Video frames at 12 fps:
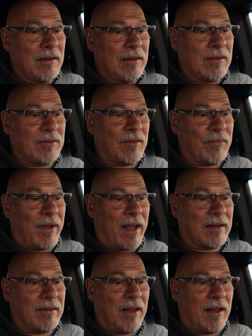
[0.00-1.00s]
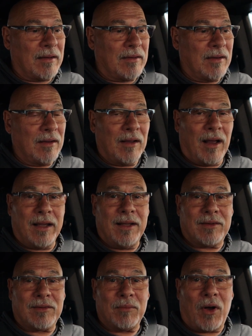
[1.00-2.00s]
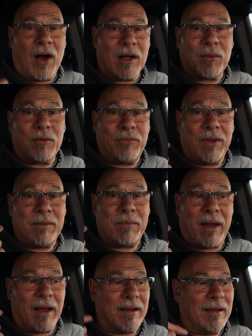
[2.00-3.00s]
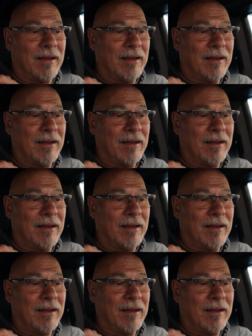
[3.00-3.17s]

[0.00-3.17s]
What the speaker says: is the fact that I get some audible feedback